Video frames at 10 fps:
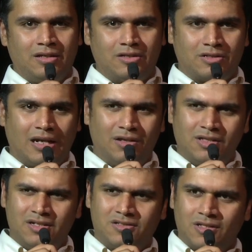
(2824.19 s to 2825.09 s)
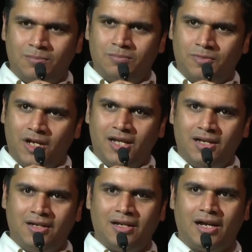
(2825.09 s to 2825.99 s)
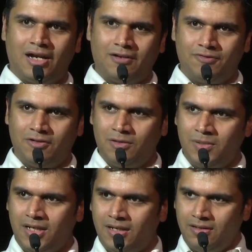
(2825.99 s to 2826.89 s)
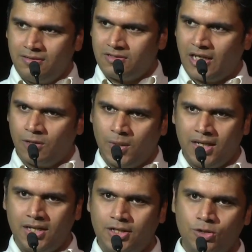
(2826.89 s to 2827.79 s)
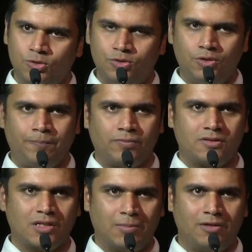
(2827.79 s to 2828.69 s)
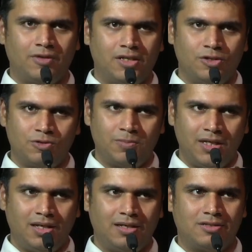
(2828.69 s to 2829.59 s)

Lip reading: So now there's some break. We will be segueing into Summon My Youth meet.